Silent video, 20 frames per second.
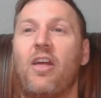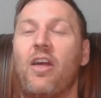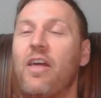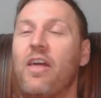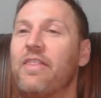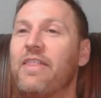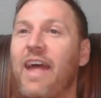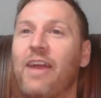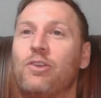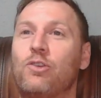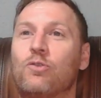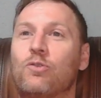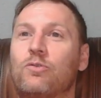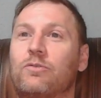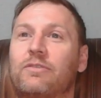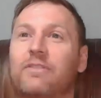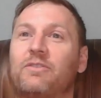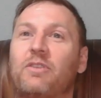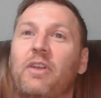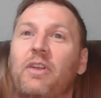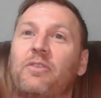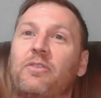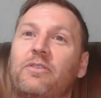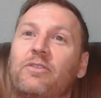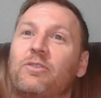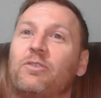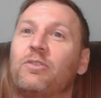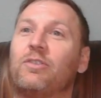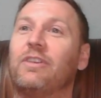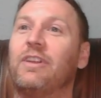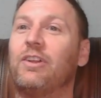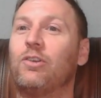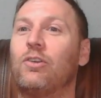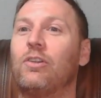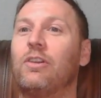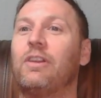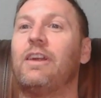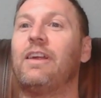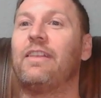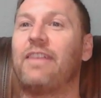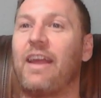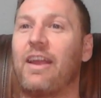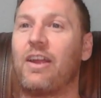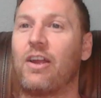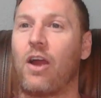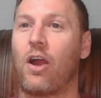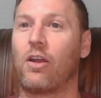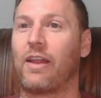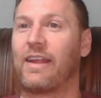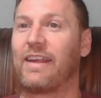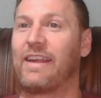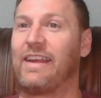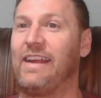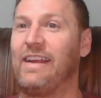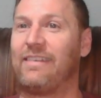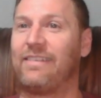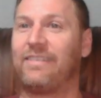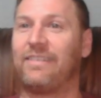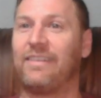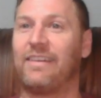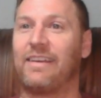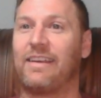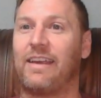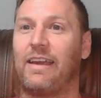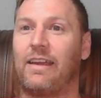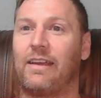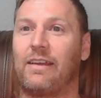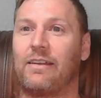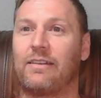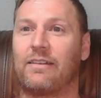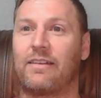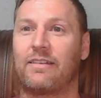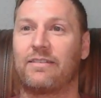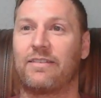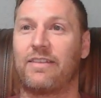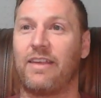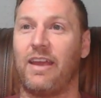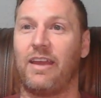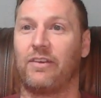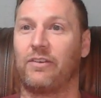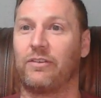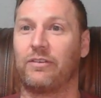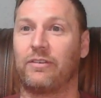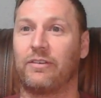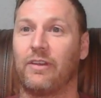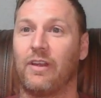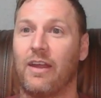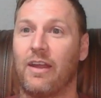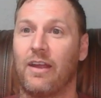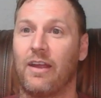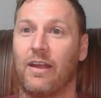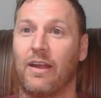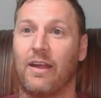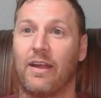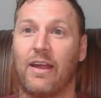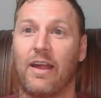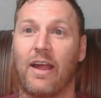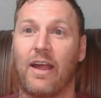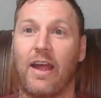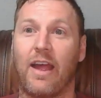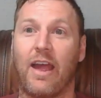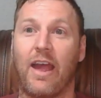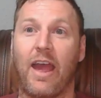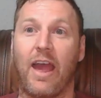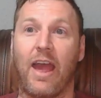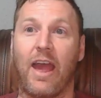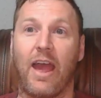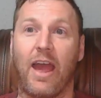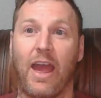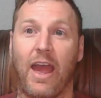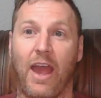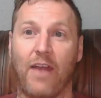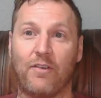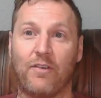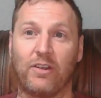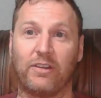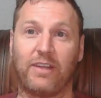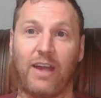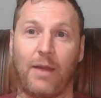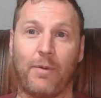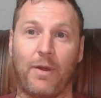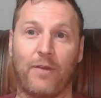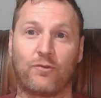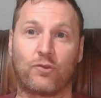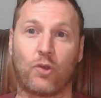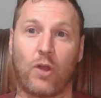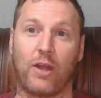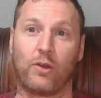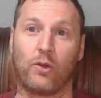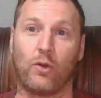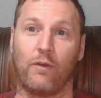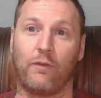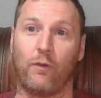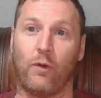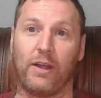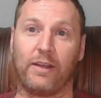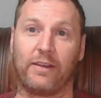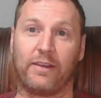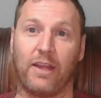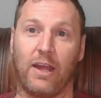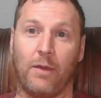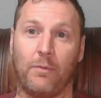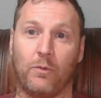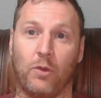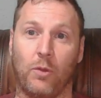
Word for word: That you did. literally they are like heat sinking things. Every time I've tried to avoid them,